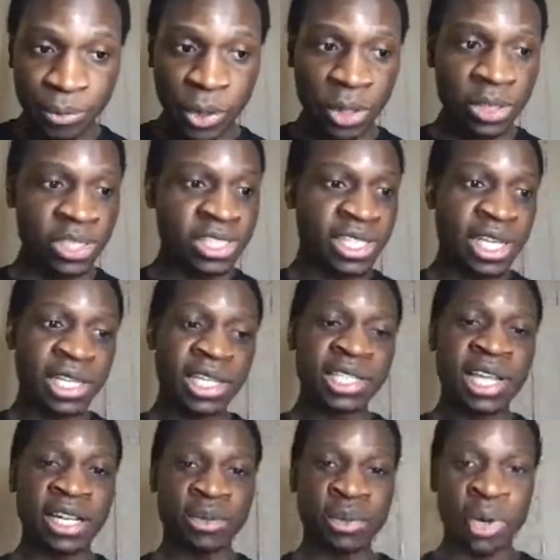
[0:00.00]

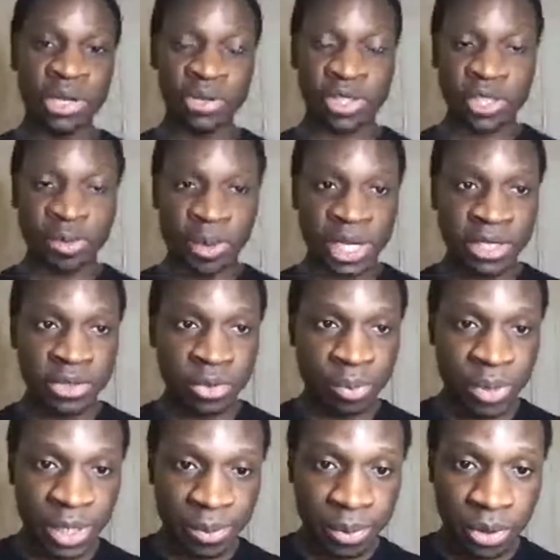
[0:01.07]
understanding that when you speak to
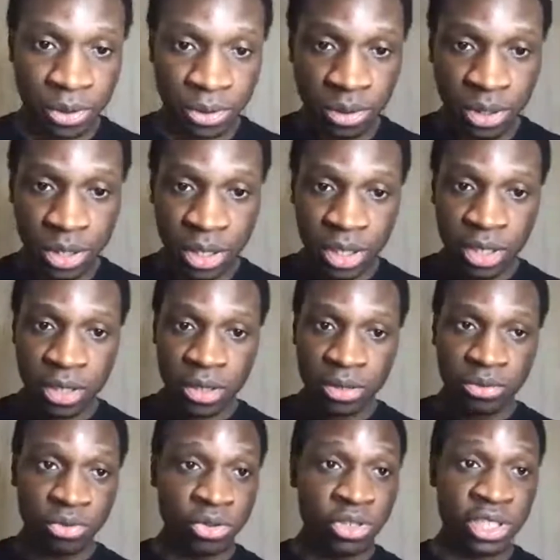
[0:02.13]
people,
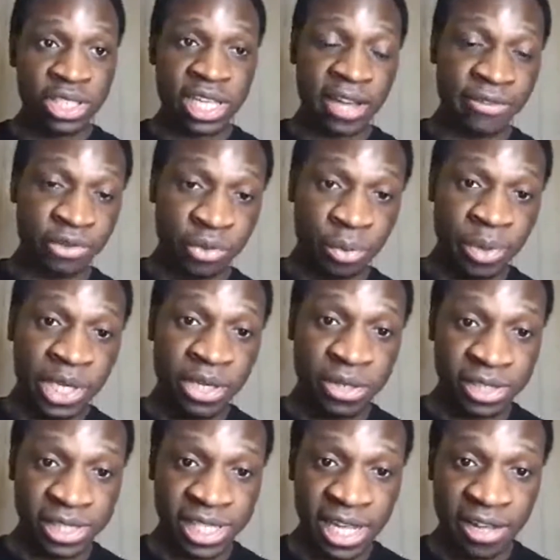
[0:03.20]
you just have to be
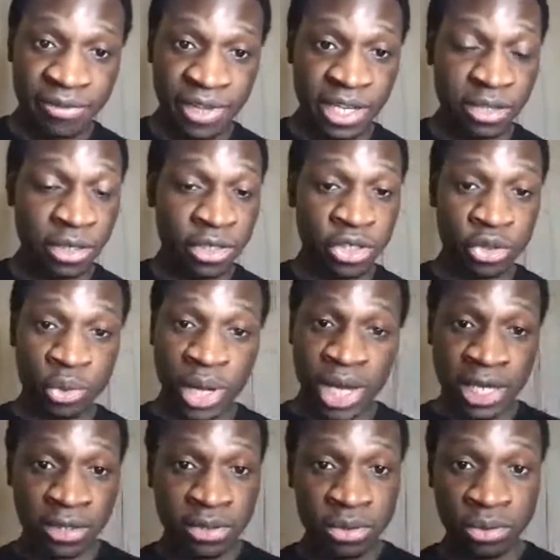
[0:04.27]
yourself and not
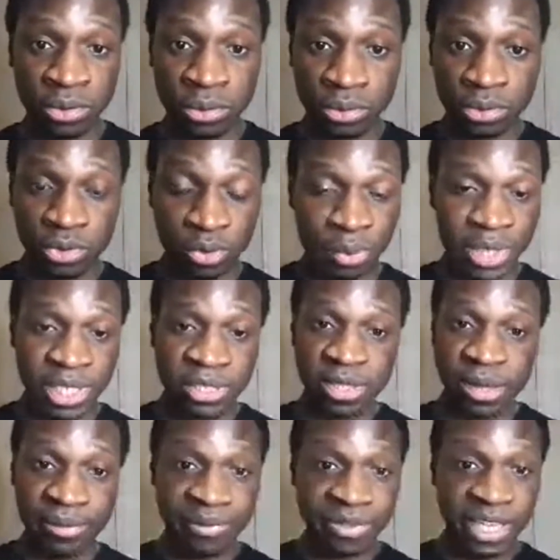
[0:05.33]
trying to be
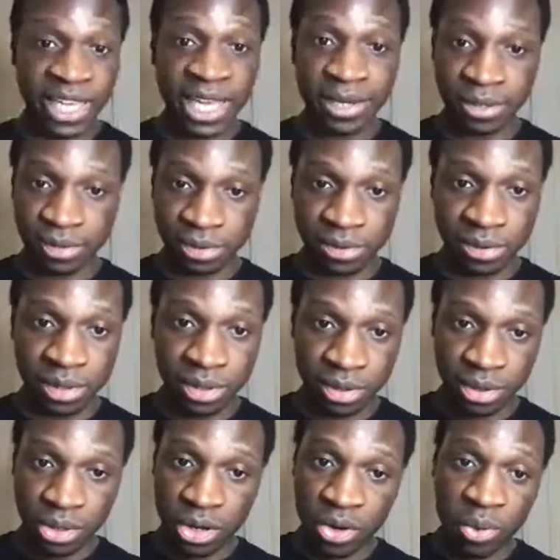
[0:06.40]
something else.
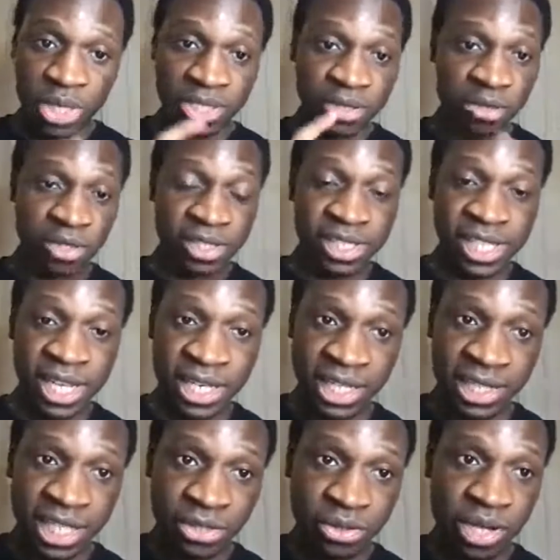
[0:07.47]
Always
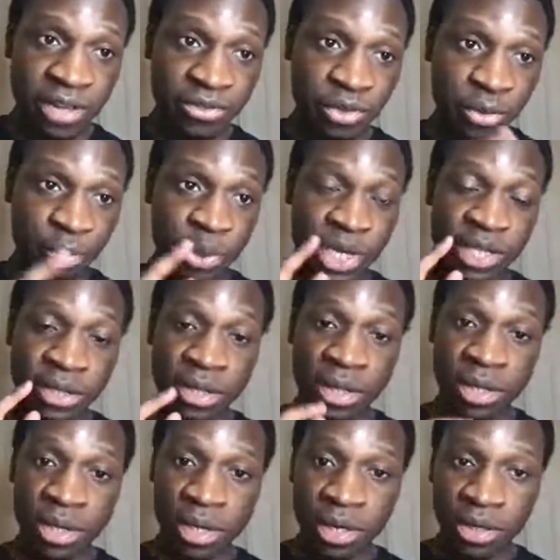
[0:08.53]
understanding that you have to bring
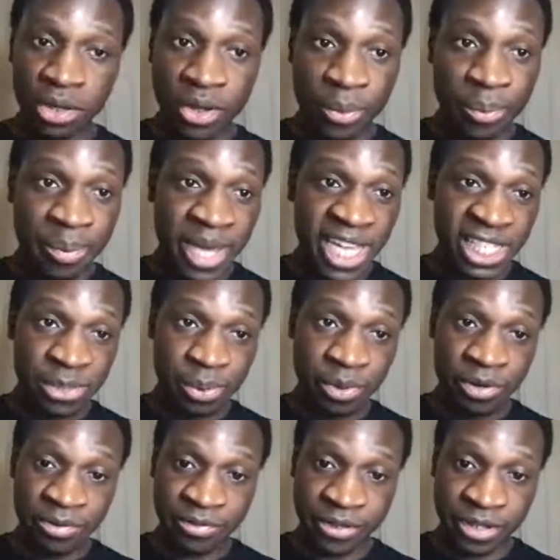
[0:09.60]
the best
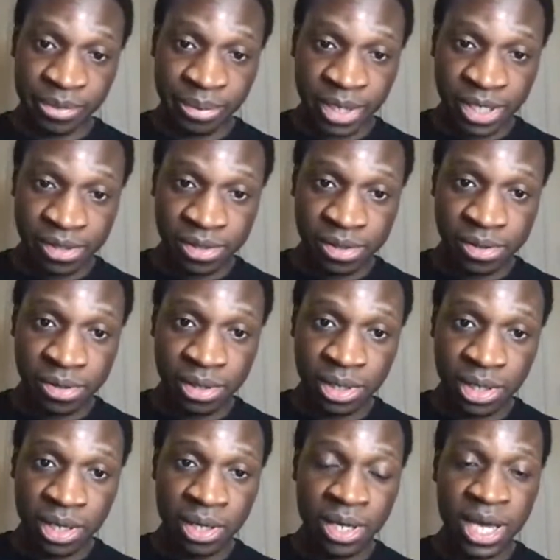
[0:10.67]
performance
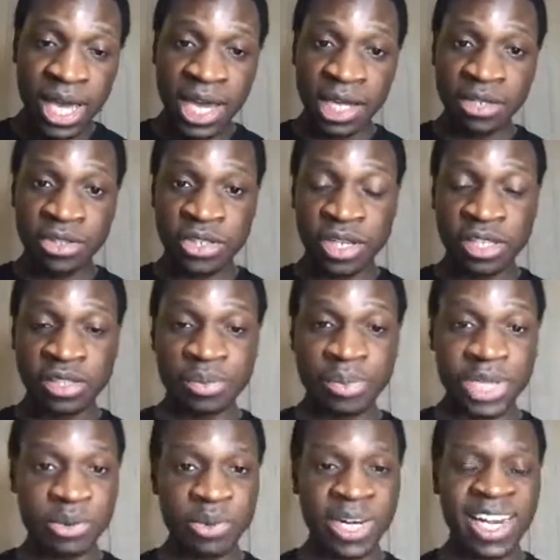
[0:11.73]
and just be
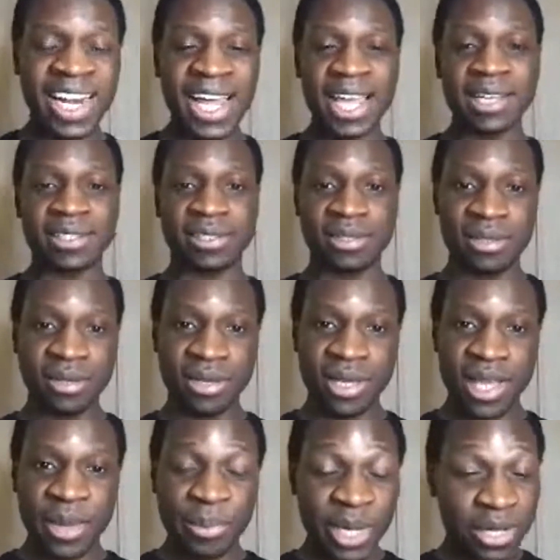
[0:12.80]
relaxed.
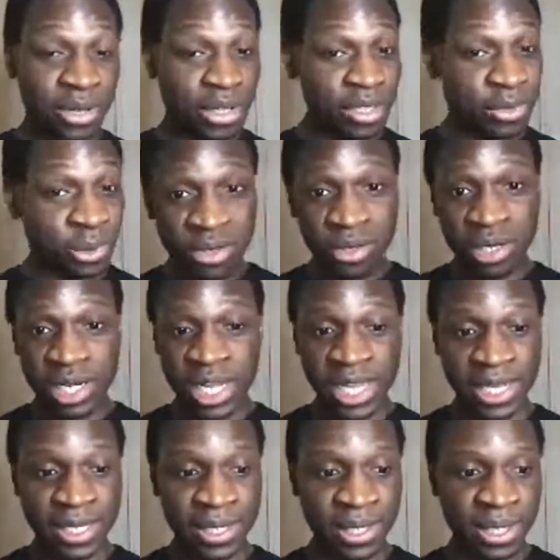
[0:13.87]
Because when you're
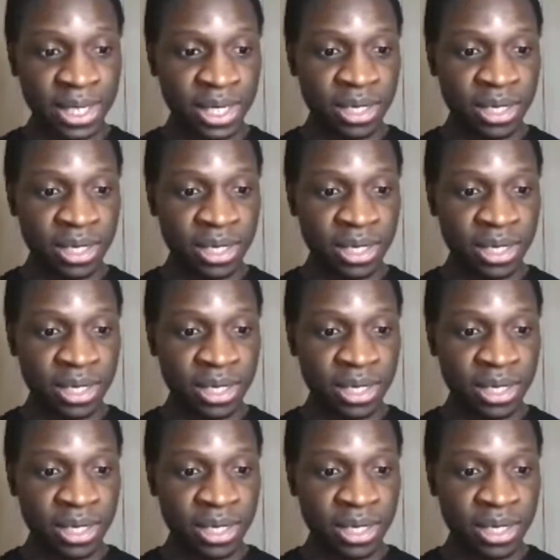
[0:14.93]
like